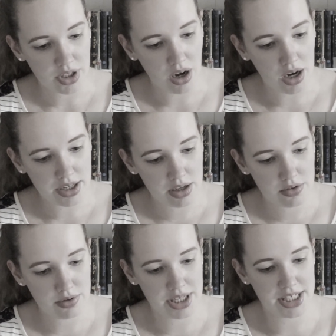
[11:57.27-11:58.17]

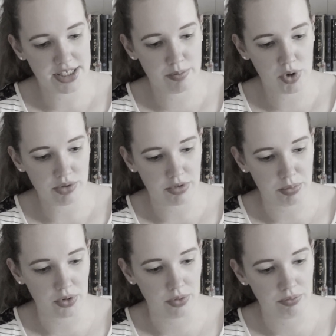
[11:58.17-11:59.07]
Io is Moira
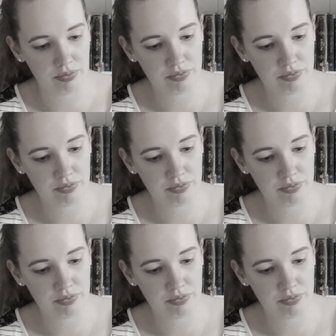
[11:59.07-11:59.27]
born.